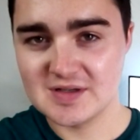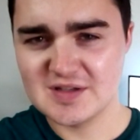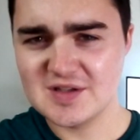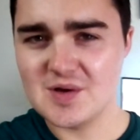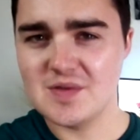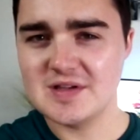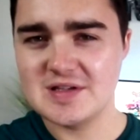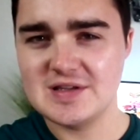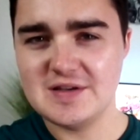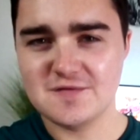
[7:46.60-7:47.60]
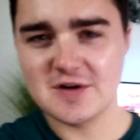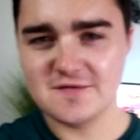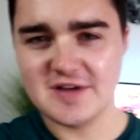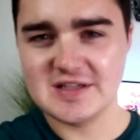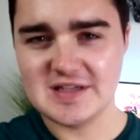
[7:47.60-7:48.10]
So this is the
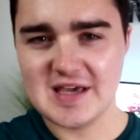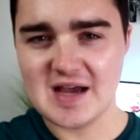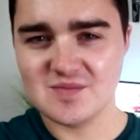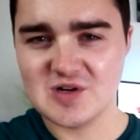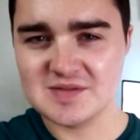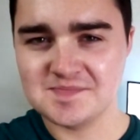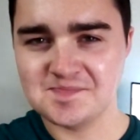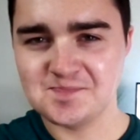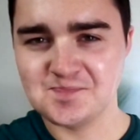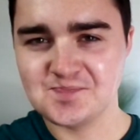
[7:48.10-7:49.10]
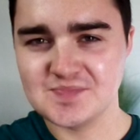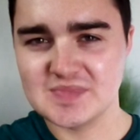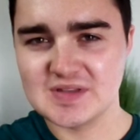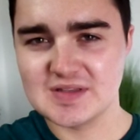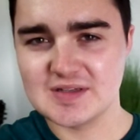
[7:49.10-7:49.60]
front-facing camera.
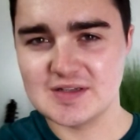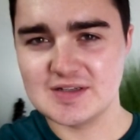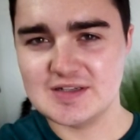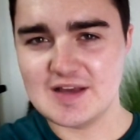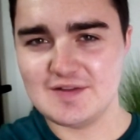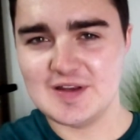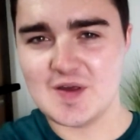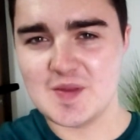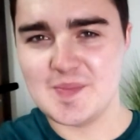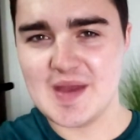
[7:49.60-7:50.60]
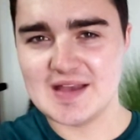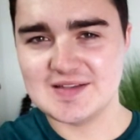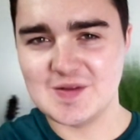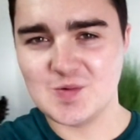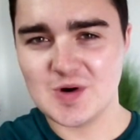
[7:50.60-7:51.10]
Definitely not the
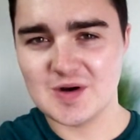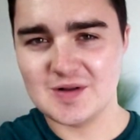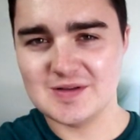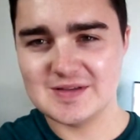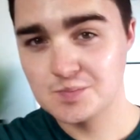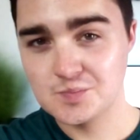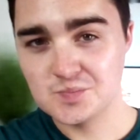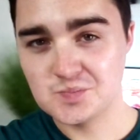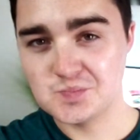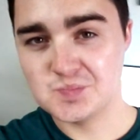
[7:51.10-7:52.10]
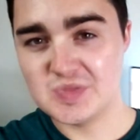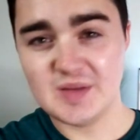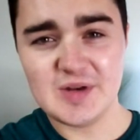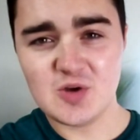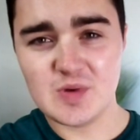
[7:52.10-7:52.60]
best in the world, but
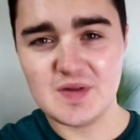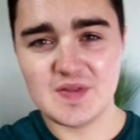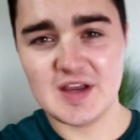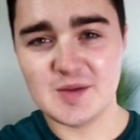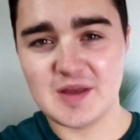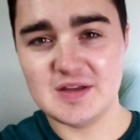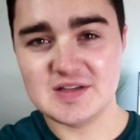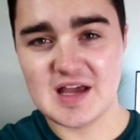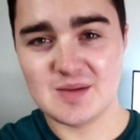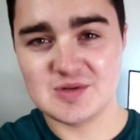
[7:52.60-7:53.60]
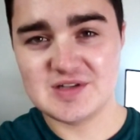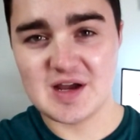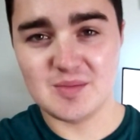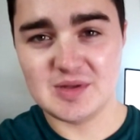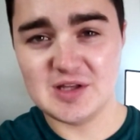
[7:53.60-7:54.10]
let me know what you think about these cameras
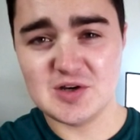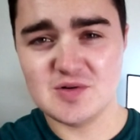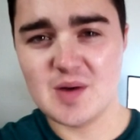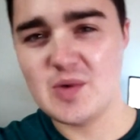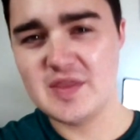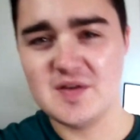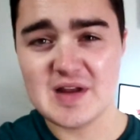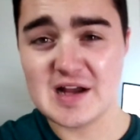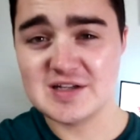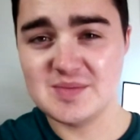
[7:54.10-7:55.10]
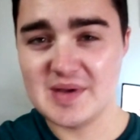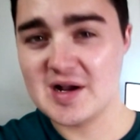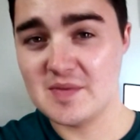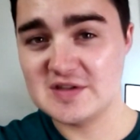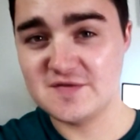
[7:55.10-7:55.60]
down below and whether you'd actually
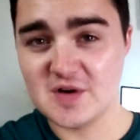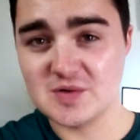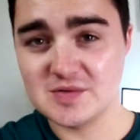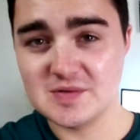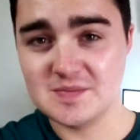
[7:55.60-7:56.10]
pick up this phone.